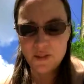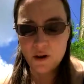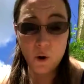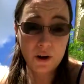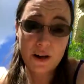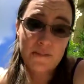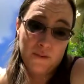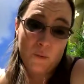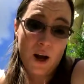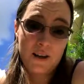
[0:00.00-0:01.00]
Or if
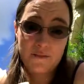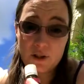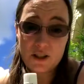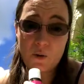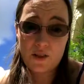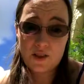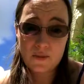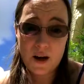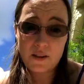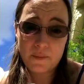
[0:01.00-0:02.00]
you still want the
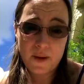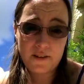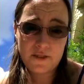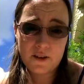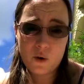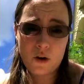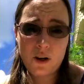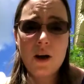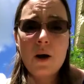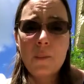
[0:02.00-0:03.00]
smell and the benefit of the
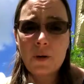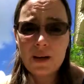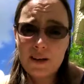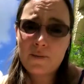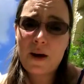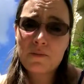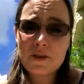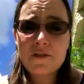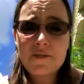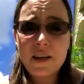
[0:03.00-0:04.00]
oil, put it on the bottoms of
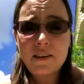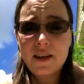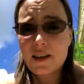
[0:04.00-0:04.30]
your feet.